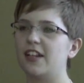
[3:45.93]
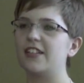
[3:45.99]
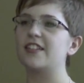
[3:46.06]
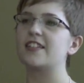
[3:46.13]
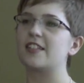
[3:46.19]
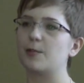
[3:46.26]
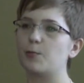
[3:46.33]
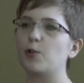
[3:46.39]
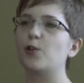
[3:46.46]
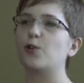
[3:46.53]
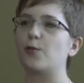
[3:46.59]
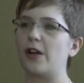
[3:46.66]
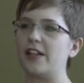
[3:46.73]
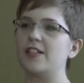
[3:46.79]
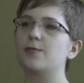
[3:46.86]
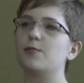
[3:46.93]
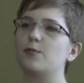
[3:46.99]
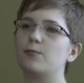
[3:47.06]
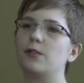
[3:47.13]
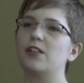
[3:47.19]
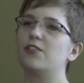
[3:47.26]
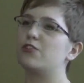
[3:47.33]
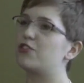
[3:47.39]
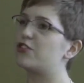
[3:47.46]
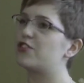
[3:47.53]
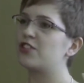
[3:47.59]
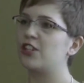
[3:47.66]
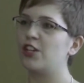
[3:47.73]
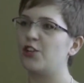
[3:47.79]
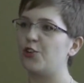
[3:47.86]
It's a similar rights movement.
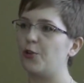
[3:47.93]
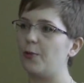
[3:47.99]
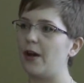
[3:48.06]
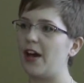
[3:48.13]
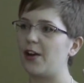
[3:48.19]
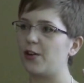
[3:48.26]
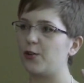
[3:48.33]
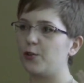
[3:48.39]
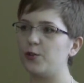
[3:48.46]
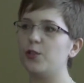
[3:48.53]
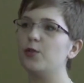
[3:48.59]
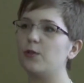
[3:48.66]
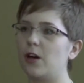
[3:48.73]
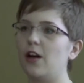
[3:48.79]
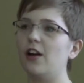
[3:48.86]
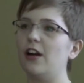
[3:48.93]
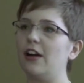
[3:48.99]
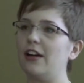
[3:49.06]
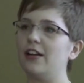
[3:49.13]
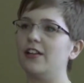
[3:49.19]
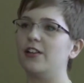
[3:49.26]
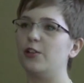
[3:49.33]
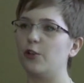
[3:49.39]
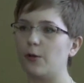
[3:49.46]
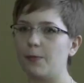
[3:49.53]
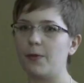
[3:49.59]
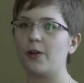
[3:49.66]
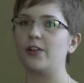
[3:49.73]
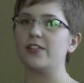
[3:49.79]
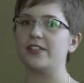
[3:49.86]
Just no matter who you are, you're a
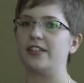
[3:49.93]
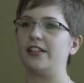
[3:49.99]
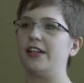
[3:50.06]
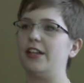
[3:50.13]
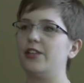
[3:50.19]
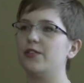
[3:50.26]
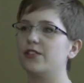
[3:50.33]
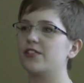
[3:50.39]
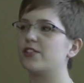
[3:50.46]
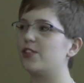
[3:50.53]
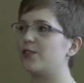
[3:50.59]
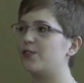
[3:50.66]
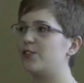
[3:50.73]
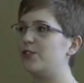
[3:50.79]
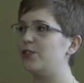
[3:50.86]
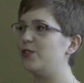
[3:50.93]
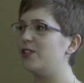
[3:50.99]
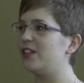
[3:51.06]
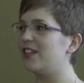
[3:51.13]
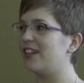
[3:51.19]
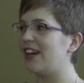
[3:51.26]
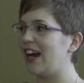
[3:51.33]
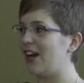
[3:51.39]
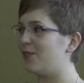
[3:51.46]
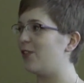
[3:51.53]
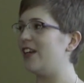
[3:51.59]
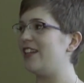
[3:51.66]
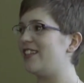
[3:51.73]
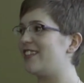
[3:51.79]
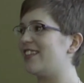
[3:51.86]
person, and you deserve to have
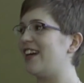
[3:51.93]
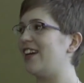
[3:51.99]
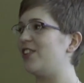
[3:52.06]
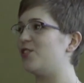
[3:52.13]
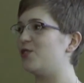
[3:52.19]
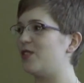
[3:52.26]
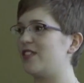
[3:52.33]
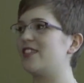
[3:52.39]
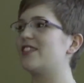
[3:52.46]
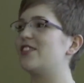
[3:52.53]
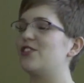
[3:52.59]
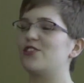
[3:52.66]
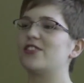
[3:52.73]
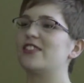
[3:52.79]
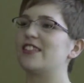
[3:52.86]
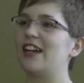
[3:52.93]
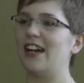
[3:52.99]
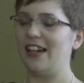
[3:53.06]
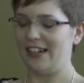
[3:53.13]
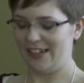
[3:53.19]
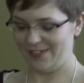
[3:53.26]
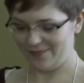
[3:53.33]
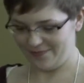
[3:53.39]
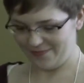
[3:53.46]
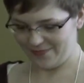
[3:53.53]
rights and to exist in your society.